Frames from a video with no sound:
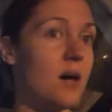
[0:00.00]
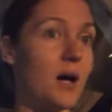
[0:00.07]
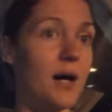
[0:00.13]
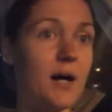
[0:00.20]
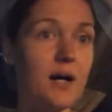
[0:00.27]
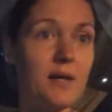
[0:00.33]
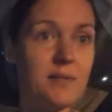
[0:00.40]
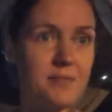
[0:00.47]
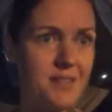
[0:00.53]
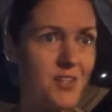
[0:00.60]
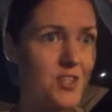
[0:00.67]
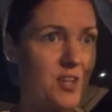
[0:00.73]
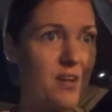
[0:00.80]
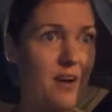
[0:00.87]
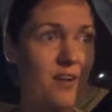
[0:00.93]
Uh,
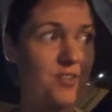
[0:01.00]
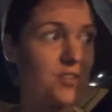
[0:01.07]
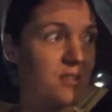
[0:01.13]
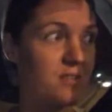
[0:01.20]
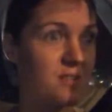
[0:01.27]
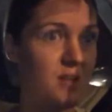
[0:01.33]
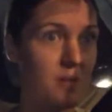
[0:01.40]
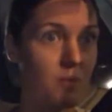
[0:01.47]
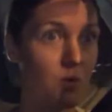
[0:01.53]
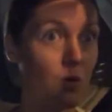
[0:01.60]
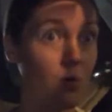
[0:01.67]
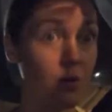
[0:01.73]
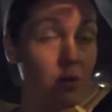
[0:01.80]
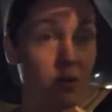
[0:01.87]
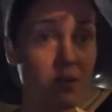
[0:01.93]
DJ actually seemed
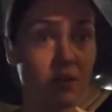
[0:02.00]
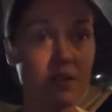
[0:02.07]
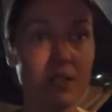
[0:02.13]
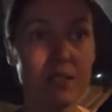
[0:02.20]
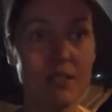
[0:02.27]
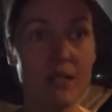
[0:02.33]
cool.